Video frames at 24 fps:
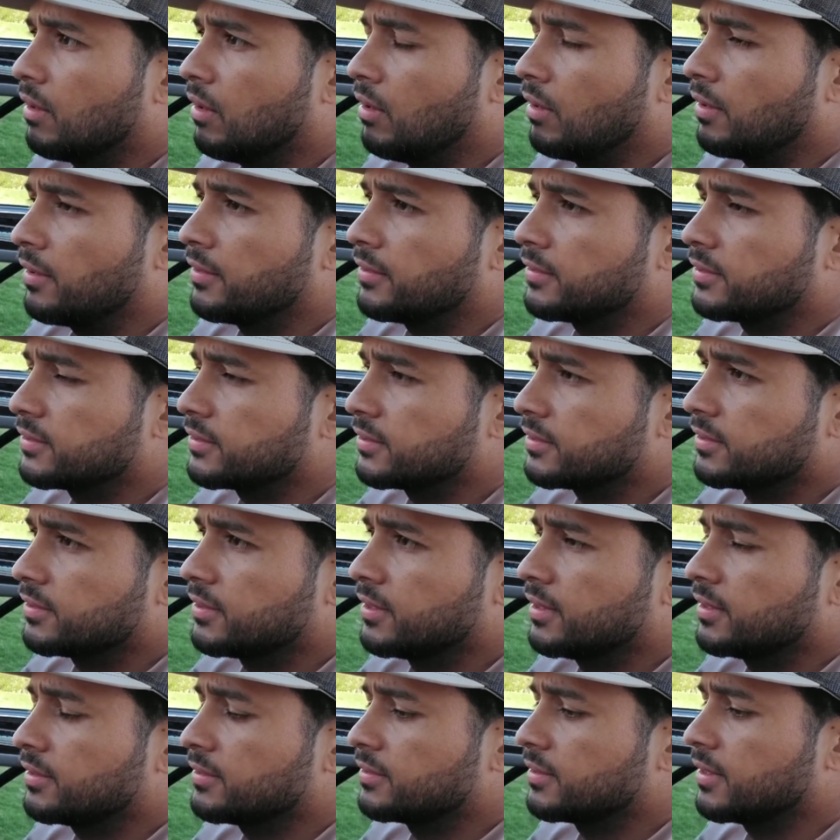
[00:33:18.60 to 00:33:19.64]
Oh, this
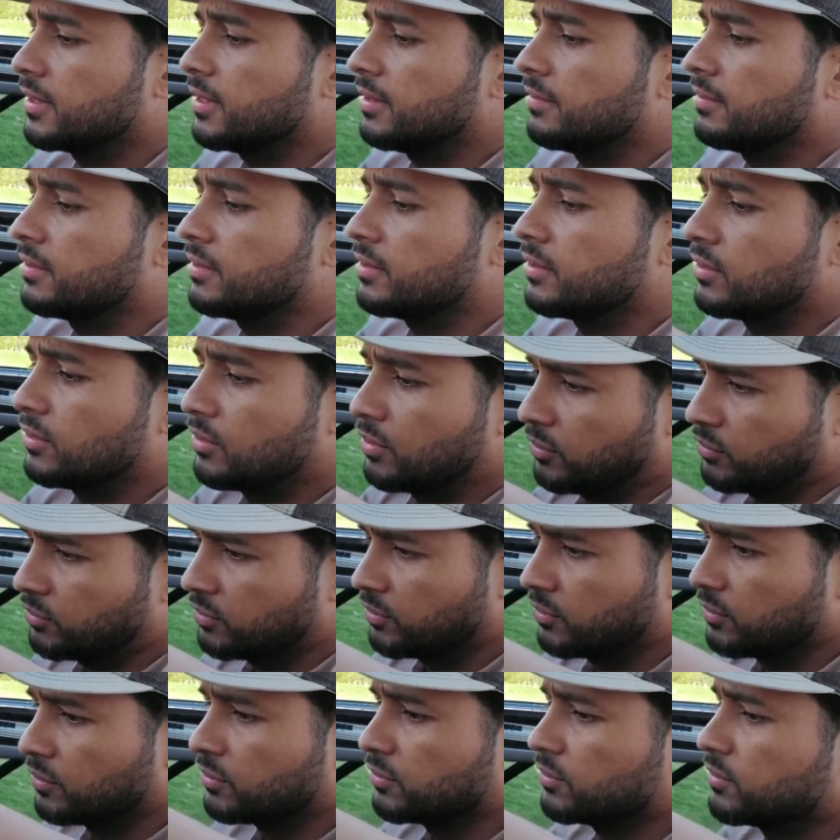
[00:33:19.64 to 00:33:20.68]
thing is not even
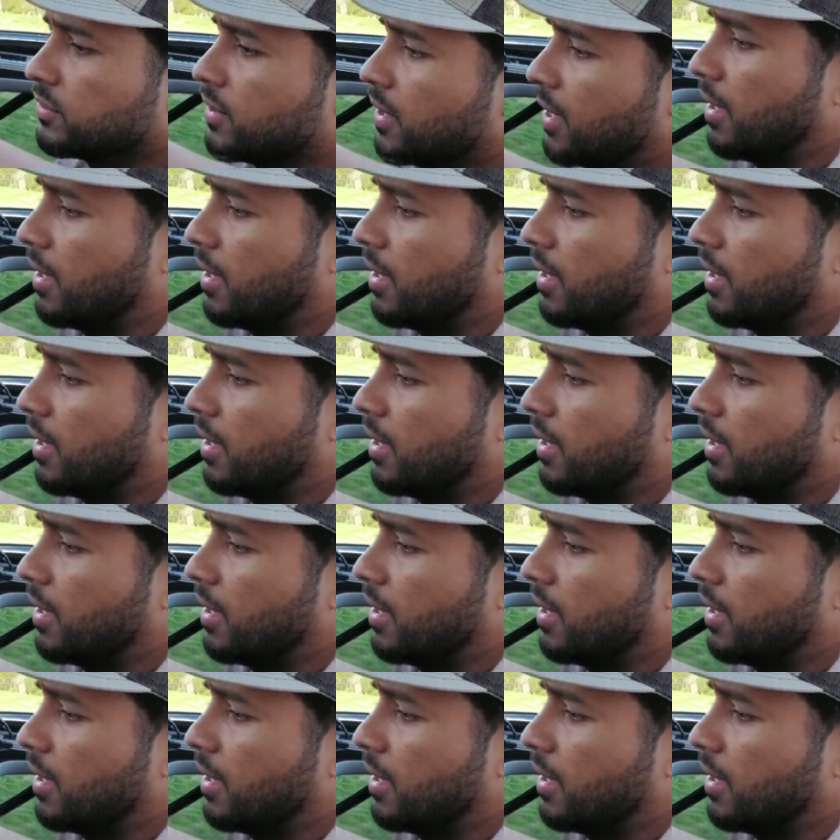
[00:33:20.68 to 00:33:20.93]
touching those